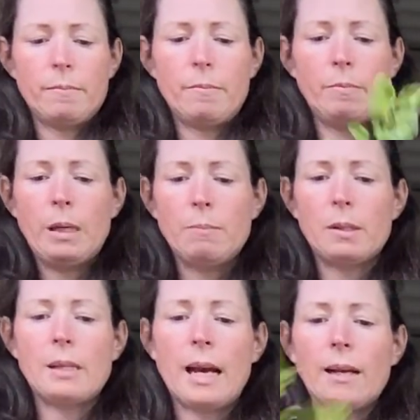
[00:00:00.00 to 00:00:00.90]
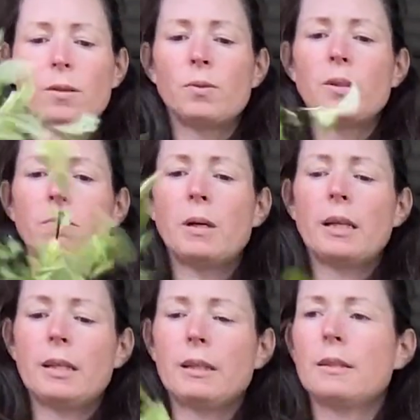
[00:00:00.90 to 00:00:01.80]
Me and my tangles in
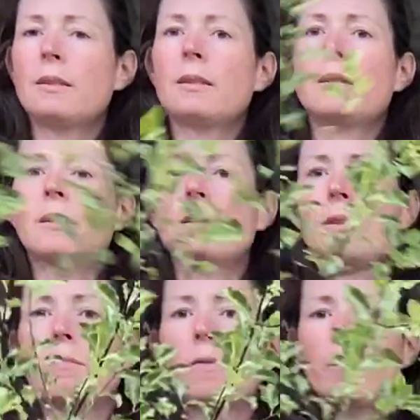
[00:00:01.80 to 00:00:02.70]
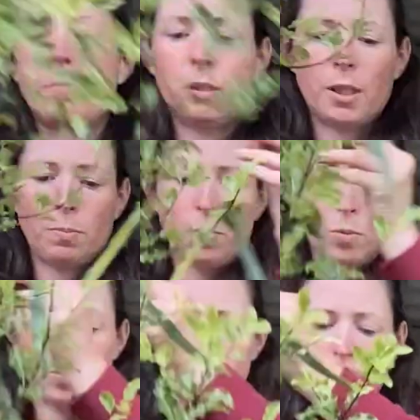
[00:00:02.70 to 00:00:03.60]
buckets. Some lovely
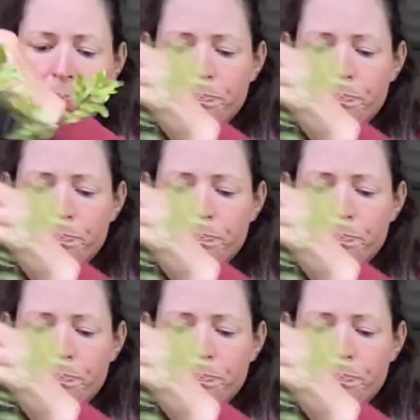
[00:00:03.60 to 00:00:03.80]
Pittosporum.